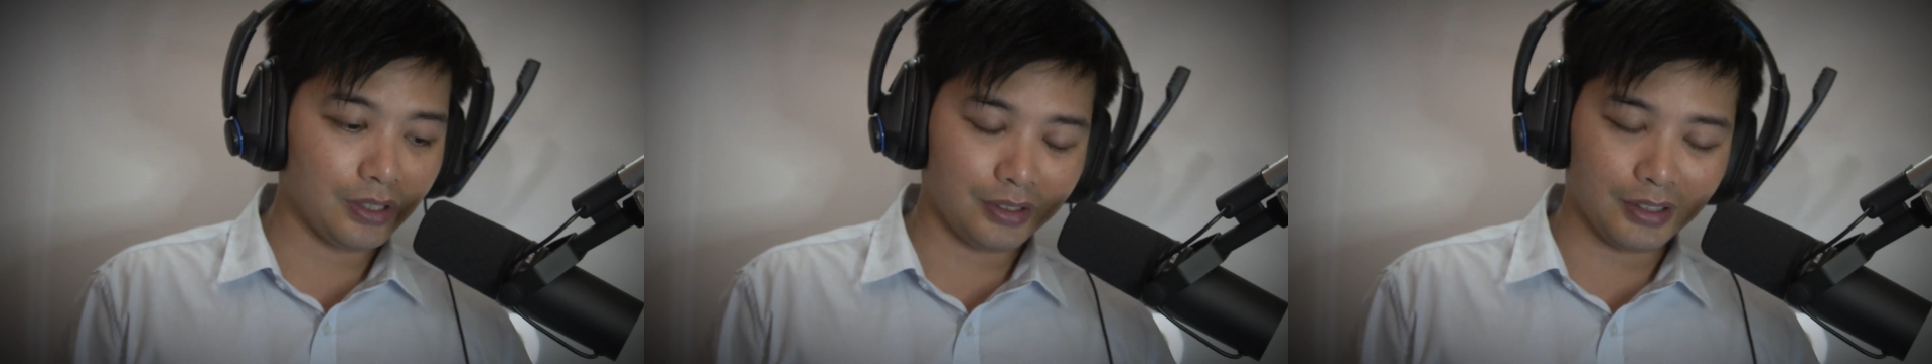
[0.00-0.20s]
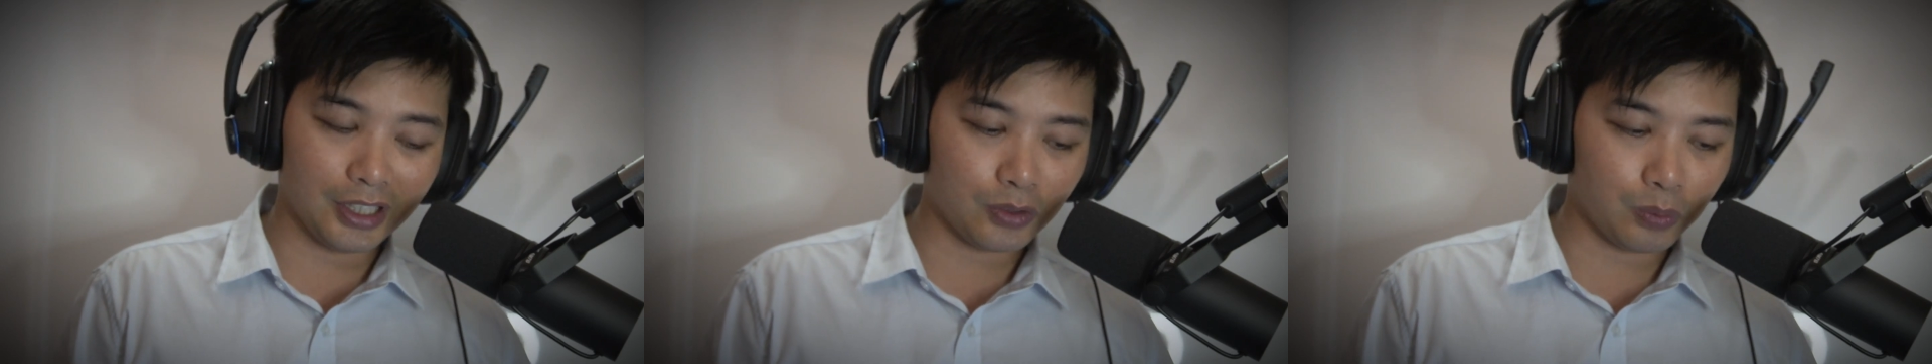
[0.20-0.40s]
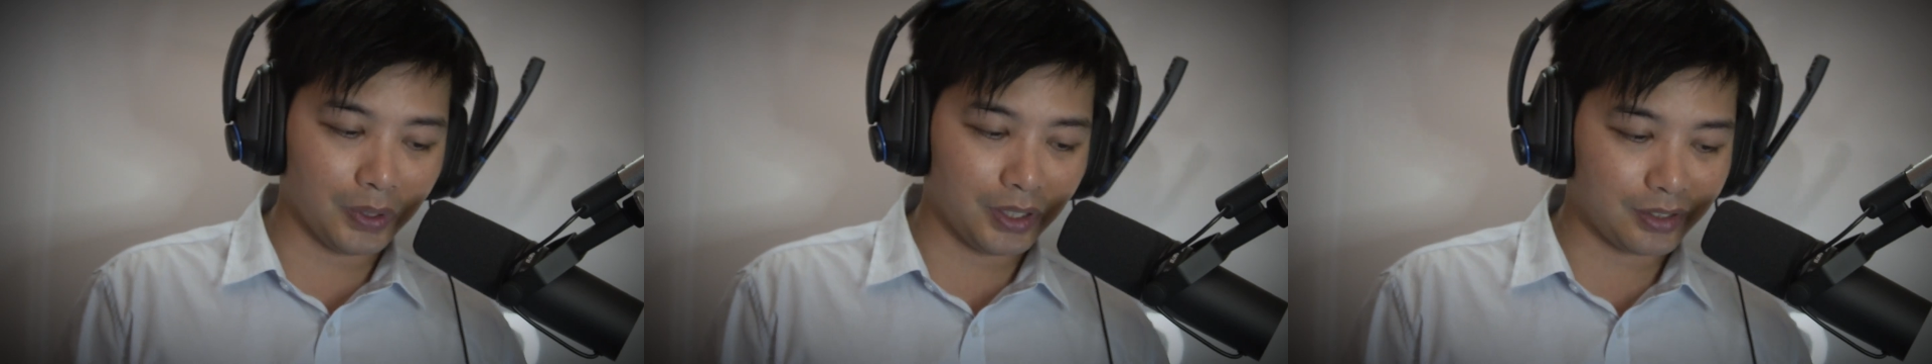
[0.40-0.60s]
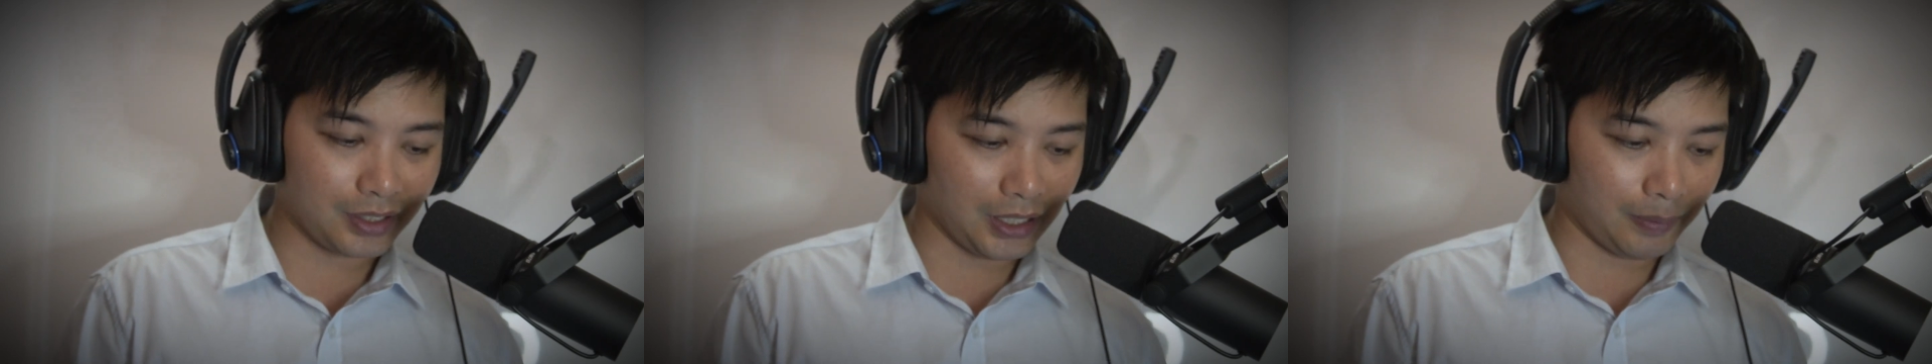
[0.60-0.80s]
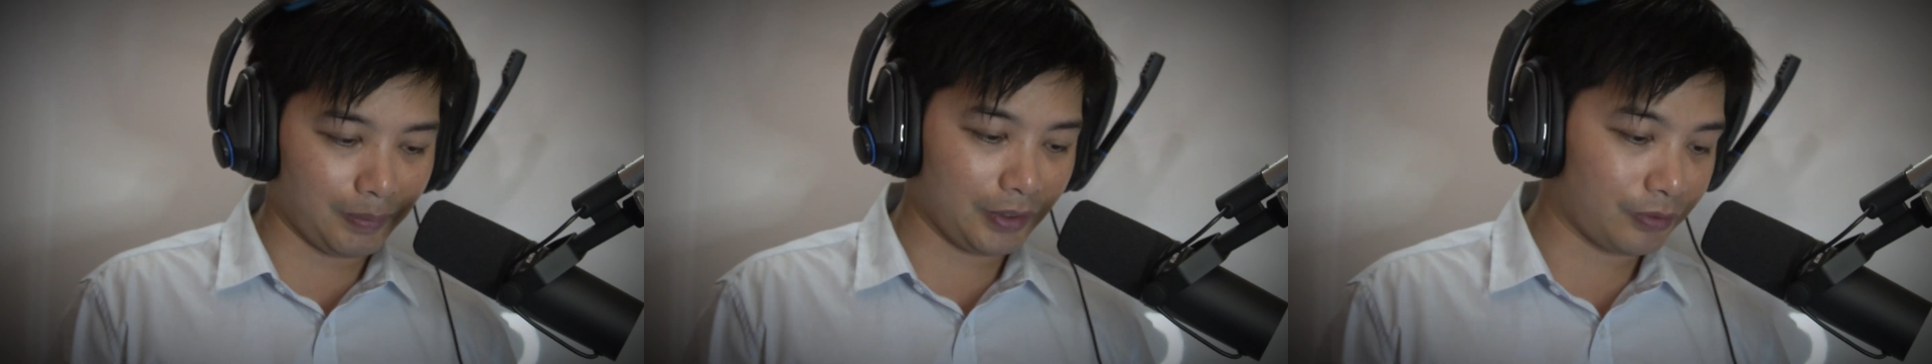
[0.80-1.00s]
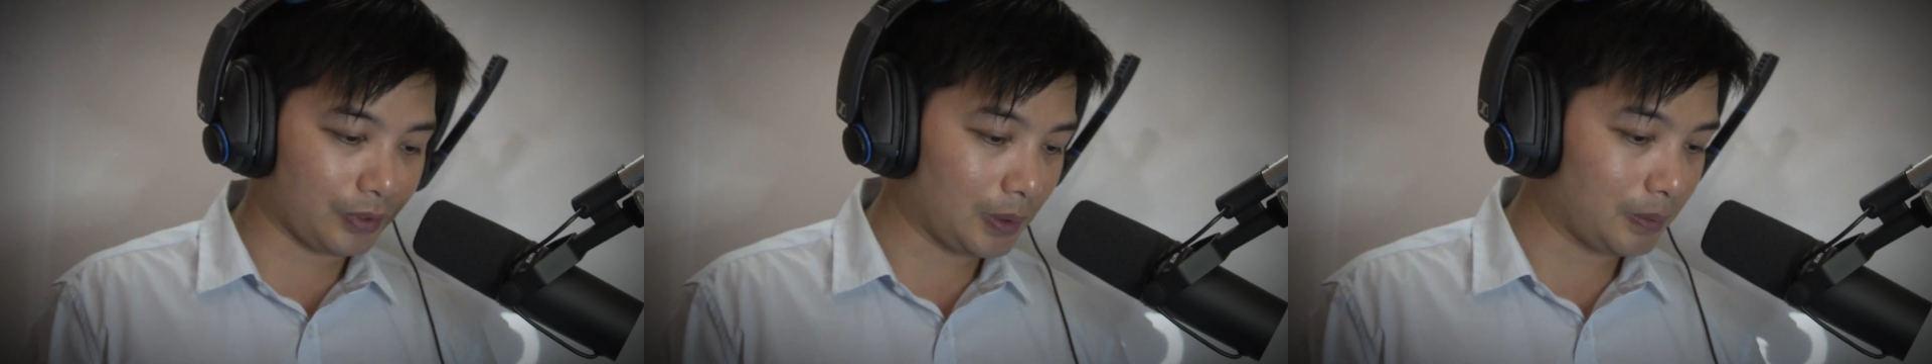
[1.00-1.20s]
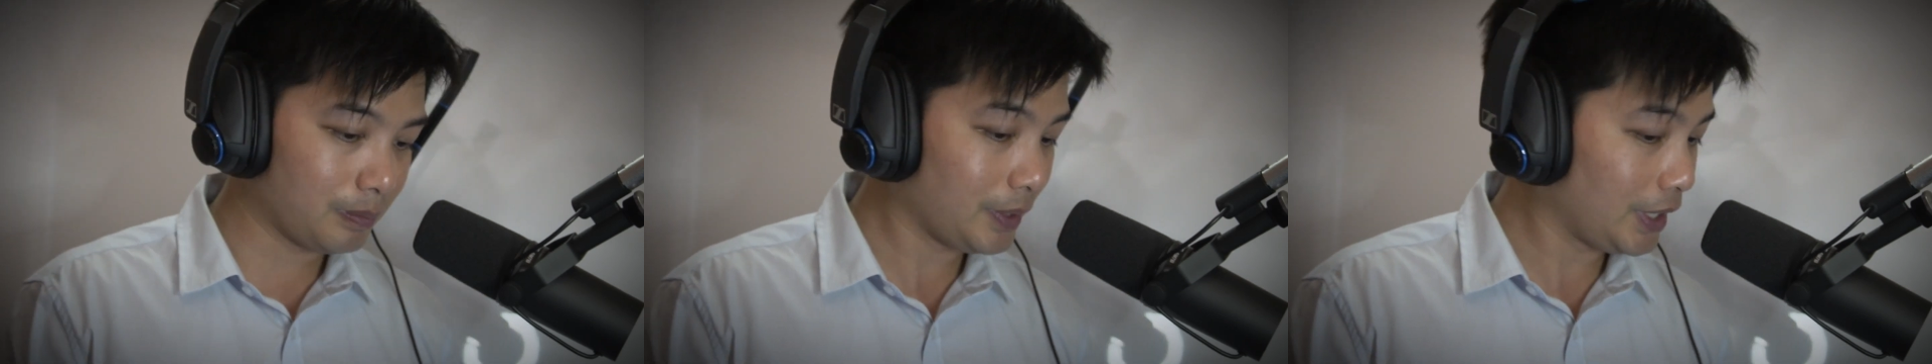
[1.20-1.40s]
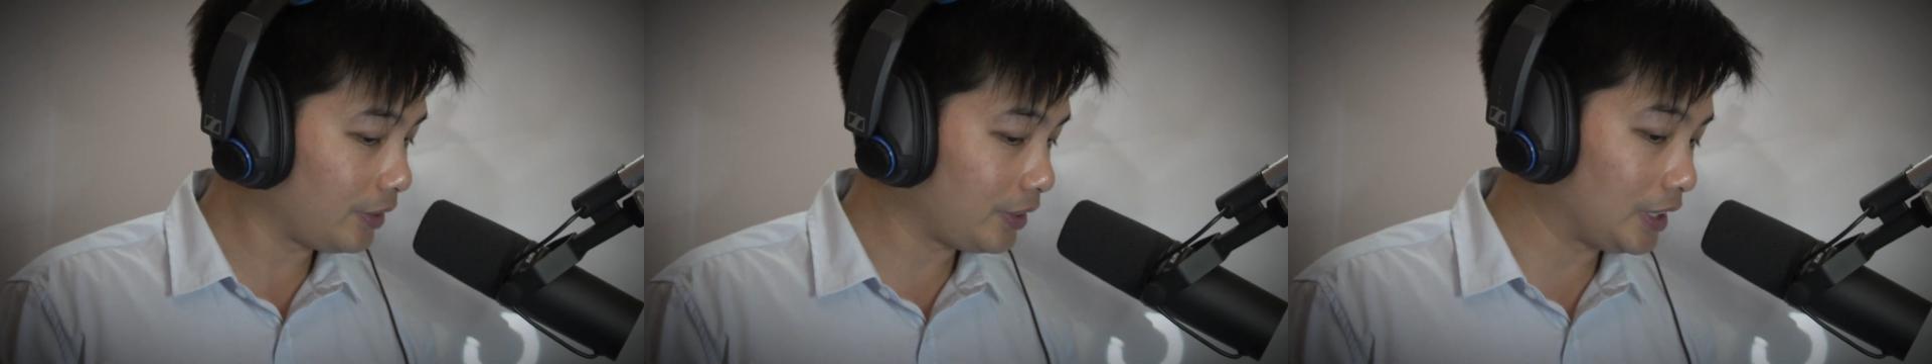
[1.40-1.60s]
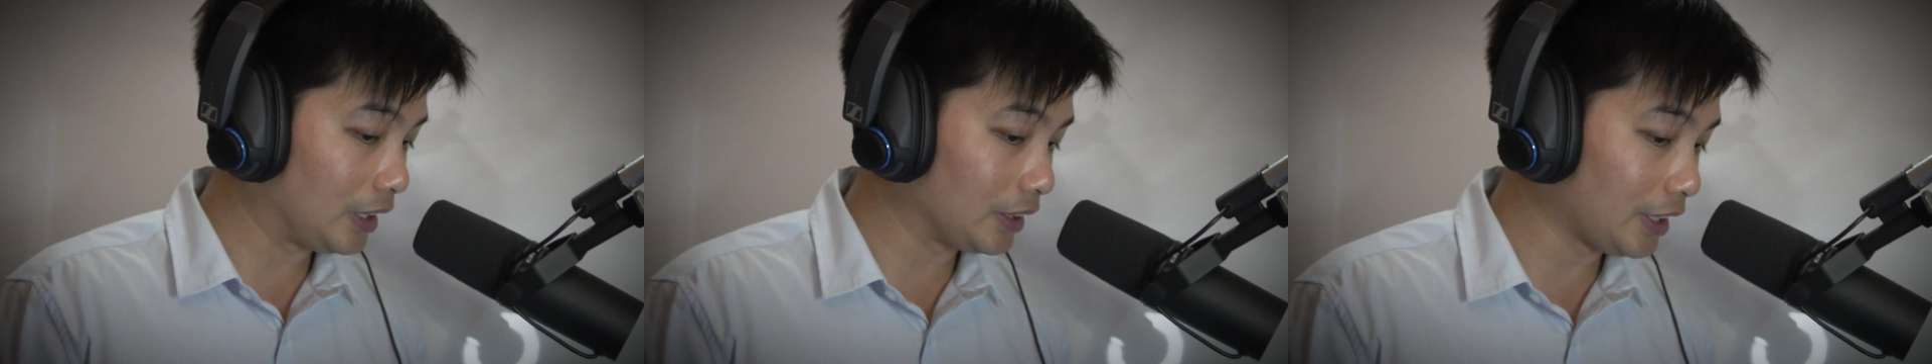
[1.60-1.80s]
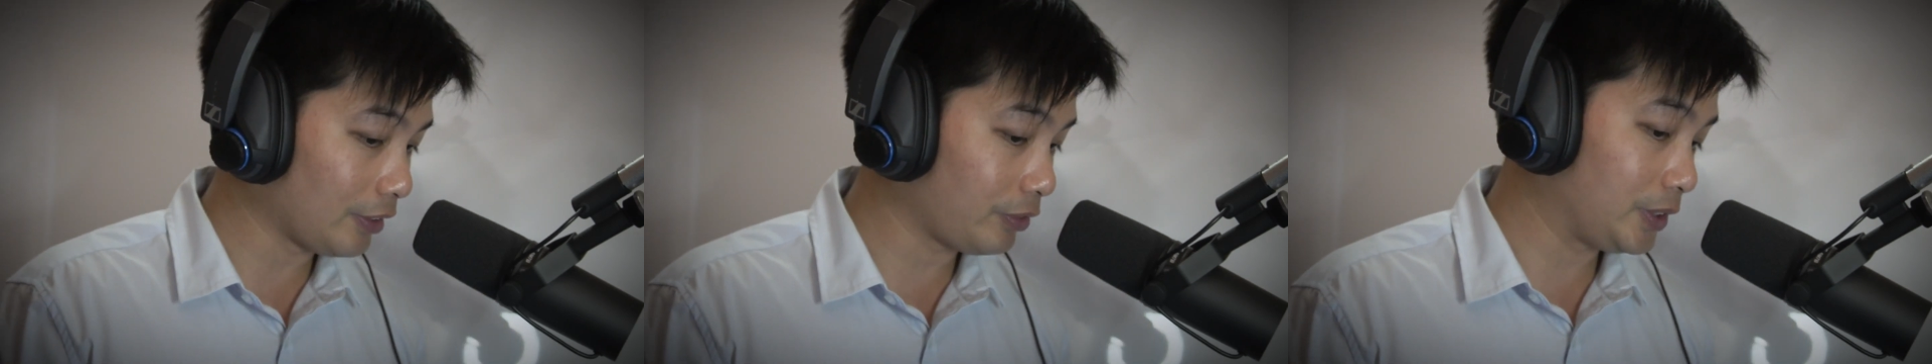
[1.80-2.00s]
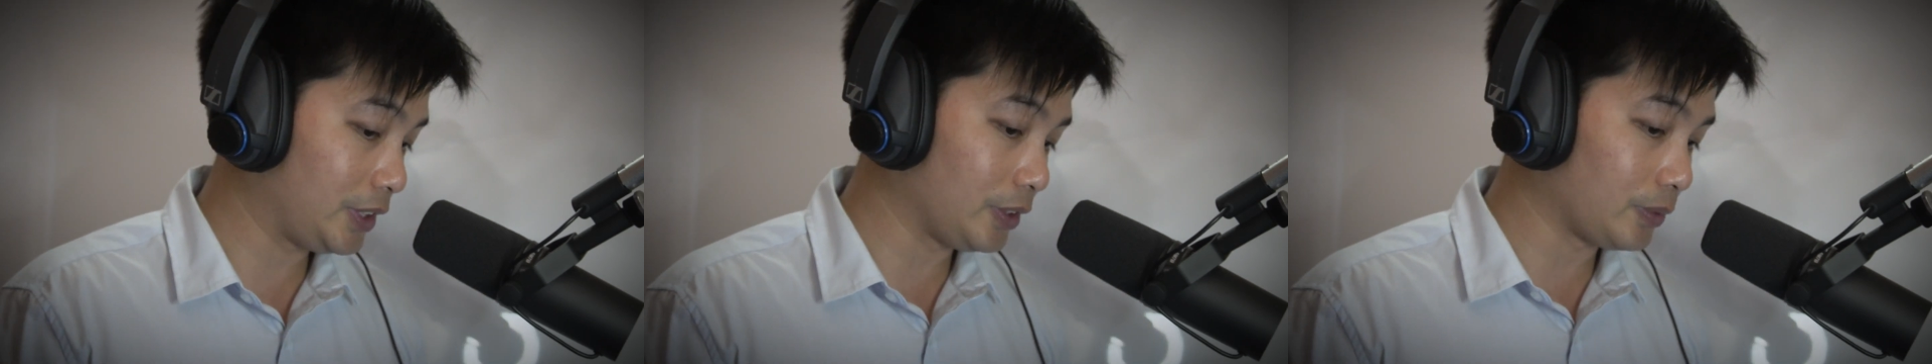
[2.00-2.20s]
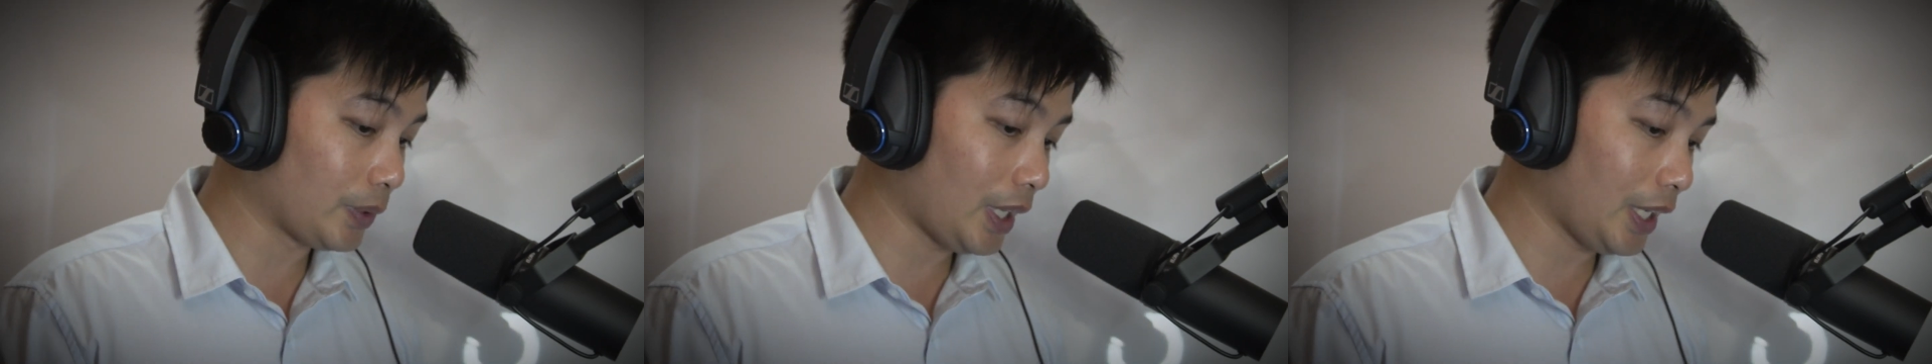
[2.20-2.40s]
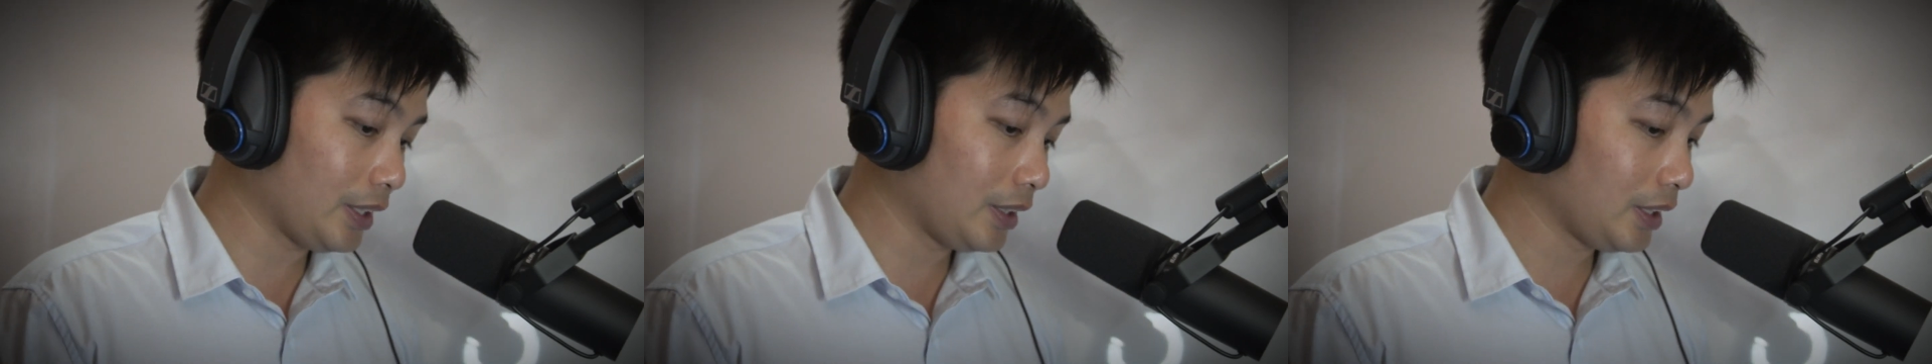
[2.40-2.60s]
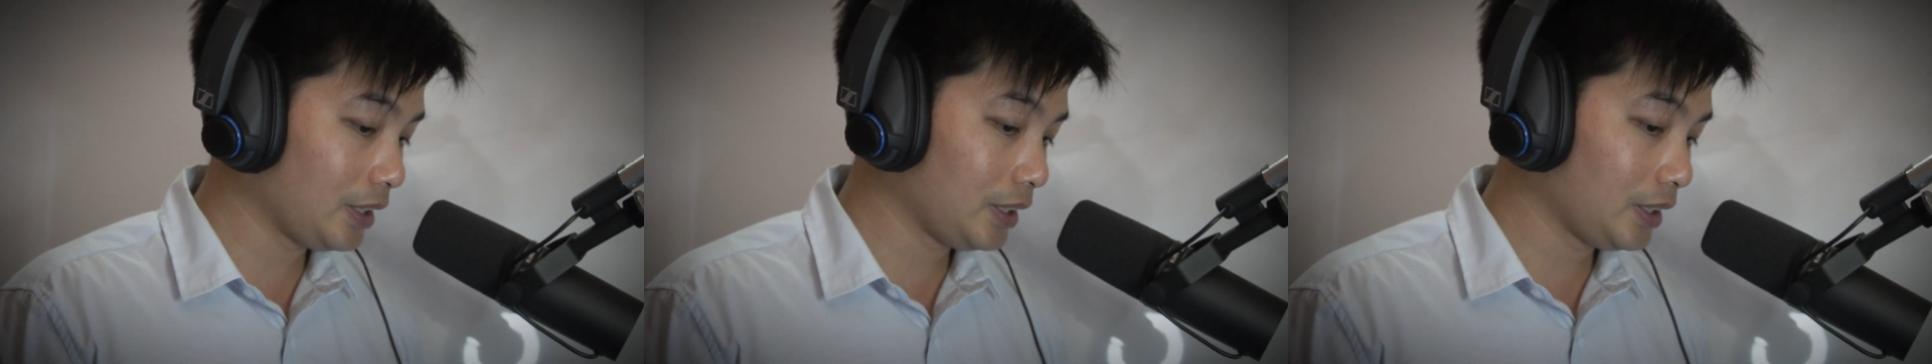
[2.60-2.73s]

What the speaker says: That's when it's coming from either your left or your right,